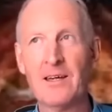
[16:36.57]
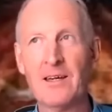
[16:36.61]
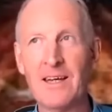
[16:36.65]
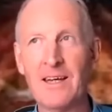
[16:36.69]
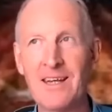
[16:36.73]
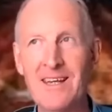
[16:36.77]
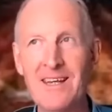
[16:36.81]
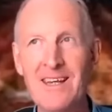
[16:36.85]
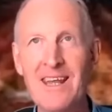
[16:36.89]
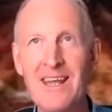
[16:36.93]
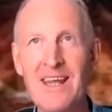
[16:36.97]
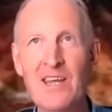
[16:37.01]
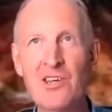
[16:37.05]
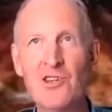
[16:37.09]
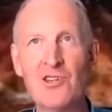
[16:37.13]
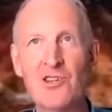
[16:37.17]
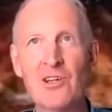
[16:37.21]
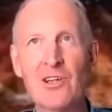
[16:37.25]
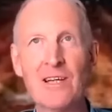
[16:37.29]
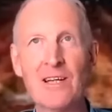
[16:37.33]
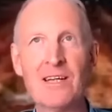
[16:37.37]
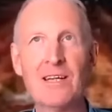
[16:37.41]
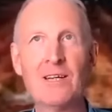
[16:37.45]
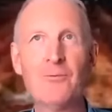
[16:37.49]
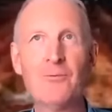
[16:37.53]

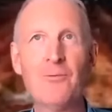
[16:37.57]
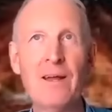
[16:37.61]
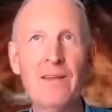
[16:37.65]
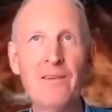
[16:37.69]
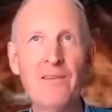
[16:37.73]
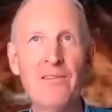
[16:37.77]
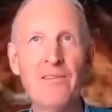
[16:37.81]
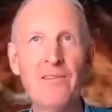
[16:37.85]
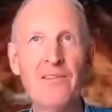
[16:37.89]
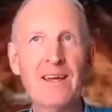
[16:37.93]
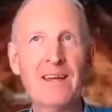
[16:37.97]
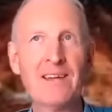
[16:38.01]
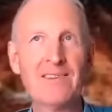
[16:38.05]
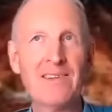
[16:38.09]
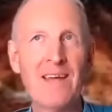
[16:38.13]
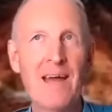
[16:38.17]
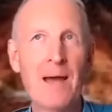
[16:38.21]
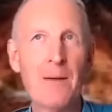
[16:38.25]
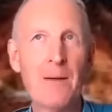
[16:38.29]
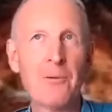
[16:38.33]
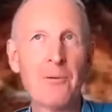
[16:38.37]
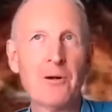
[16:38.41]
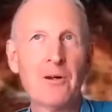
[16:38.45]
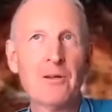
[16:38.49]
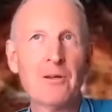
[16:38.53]
initially when things
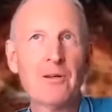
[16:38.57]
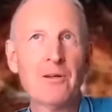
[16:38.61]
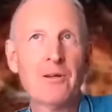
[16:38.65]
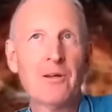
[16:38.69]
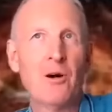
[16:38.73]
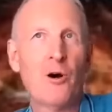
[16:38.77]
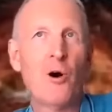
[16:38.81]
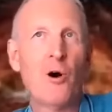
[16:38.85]
happen,